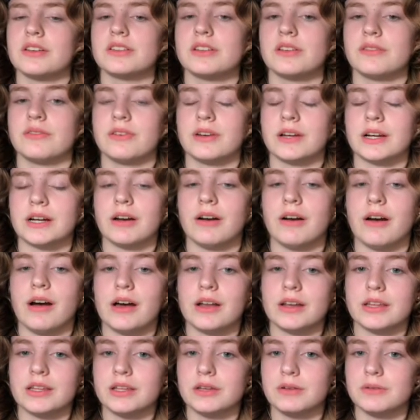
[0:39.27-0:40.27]
to figure out
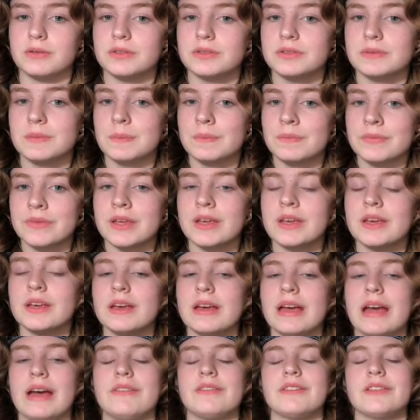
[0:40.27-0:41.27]
how to use.
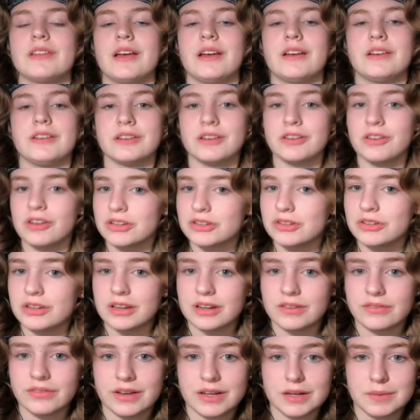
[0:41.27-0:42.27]
After that, you're going to need
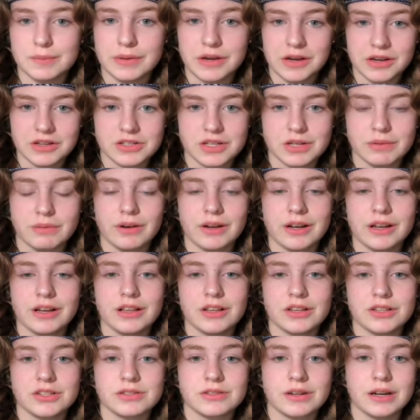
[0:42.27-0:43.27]
to find a picture you want to
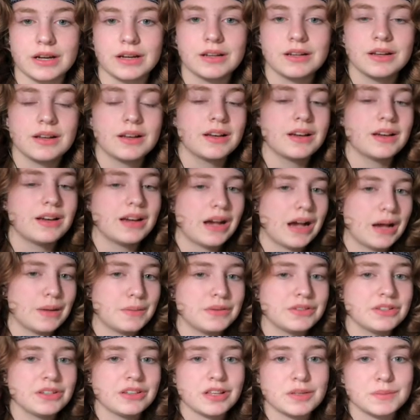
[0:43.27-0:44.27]
illustrate. I'm
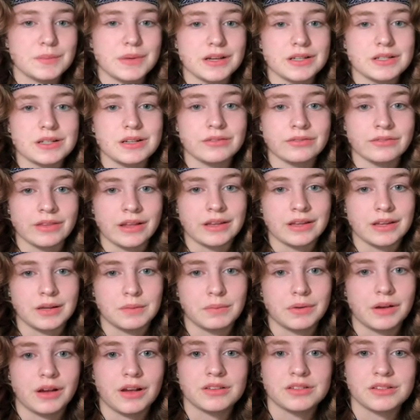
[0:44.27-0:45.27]
using this picture of Lanyon
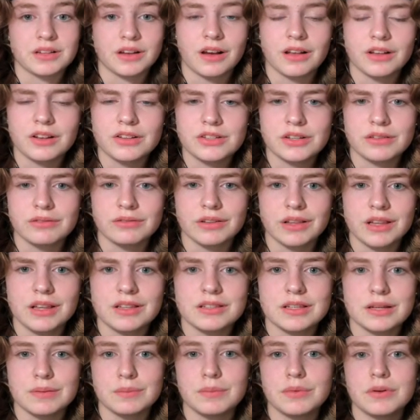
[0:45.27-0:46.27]
because the colors are really
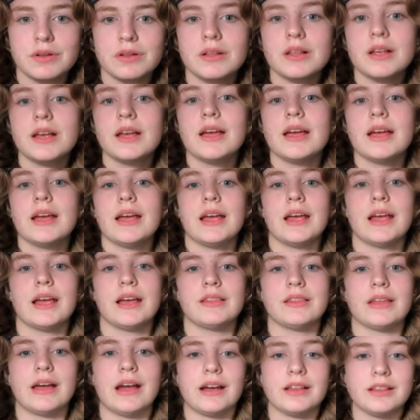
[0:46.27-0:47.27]
simple
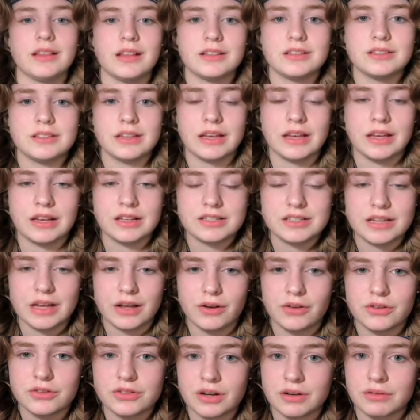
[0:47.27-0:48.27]
and the highlights and
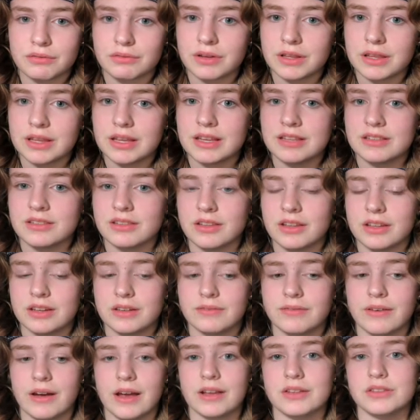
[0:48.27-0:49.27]
shadows are really easily
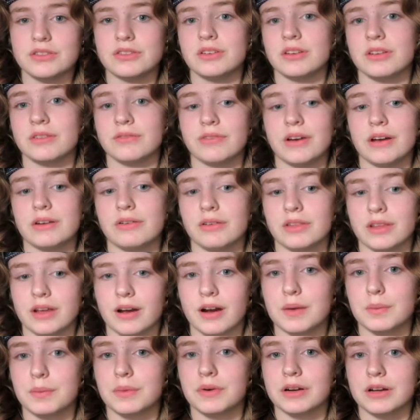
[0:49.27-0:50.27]
defined, so you can find where they
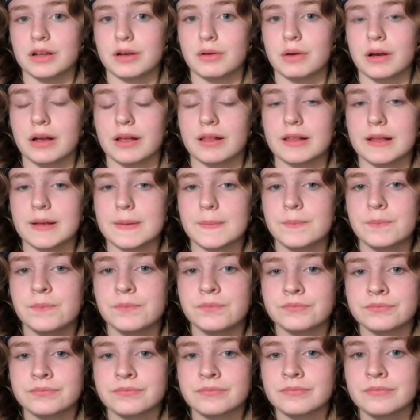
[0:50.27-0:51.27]
are pretty quickly.
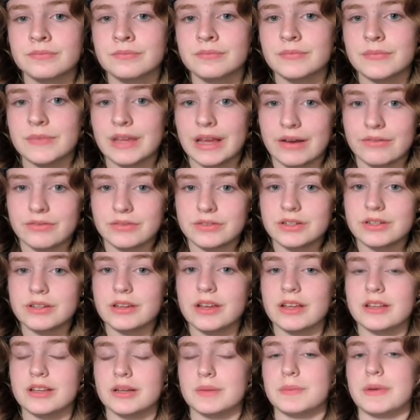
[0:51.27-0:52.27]
After you
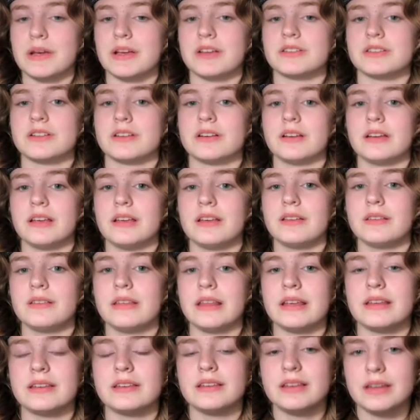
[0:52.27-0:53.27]
get your picture
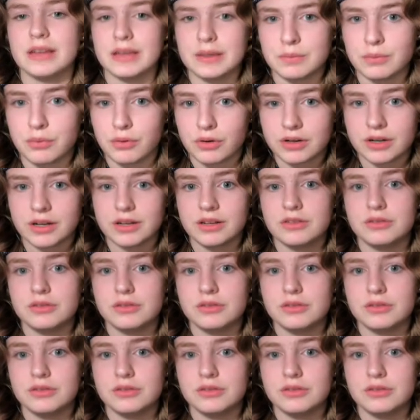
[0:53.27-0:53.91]
imported